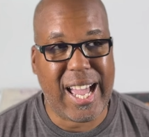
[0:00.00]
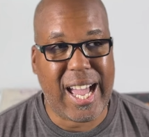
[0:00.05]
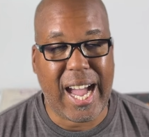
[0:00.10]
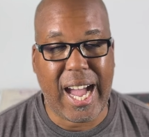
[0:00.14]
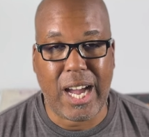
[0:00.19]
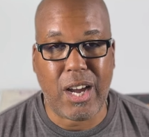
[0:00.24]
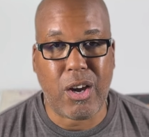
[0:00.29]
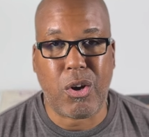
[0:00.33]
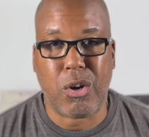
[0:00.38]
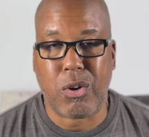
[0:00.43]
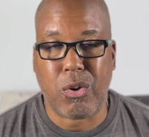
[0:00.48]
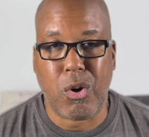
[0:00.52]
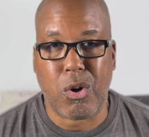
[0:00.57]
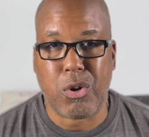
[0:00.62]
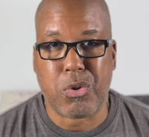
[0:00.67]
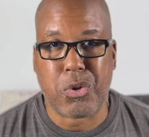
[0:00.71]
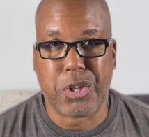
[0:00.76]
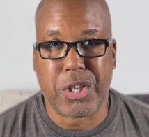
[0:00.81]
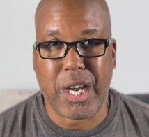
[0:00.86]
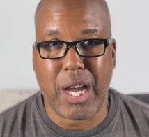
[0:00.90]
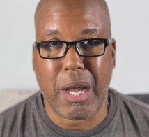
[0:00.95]
I go to
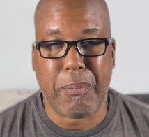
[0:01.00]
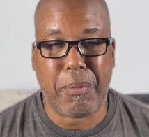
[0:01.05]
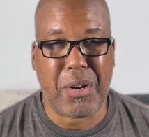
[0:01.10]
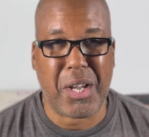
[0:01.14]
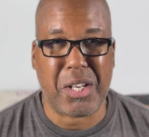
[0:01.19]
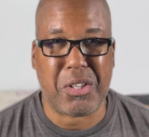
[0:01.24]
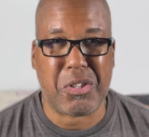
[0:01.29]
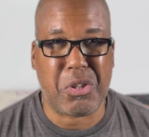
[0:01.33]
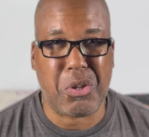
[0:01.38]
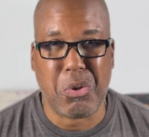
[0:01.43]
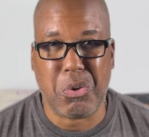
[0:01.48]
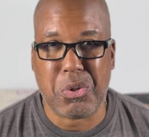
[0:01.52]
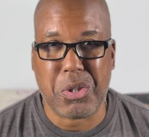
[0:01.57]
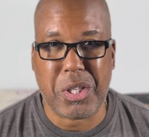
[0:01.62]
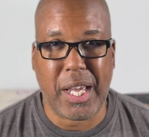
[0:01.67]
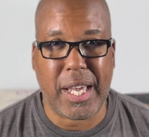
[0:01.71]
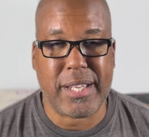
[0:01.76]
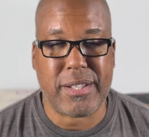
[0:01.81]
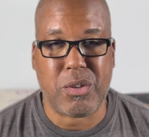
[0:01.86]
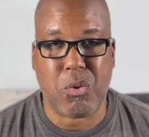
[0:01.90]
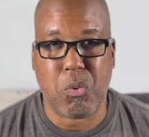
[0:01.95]
grocery shopping on
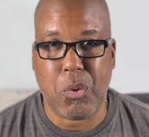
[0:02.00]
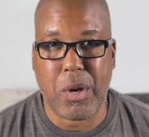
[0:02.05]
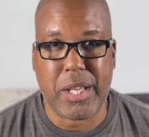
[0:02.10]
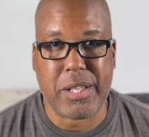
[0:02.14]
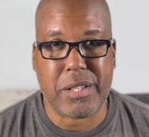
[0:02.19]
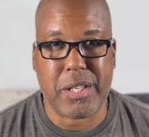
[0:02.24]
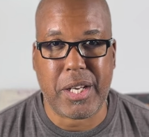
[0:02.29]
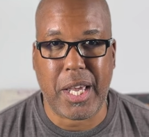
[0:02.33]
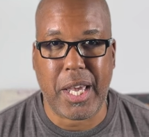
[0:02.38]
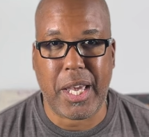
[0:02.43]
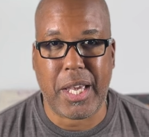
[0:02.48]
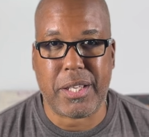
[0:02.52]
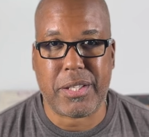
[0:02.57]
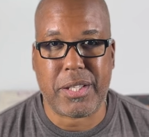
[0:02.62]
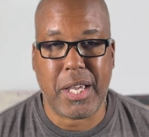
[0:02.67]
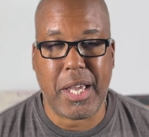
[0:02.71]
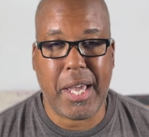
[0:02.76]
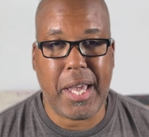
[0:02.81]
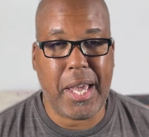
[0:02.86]
Tuesdays and Wednesdays,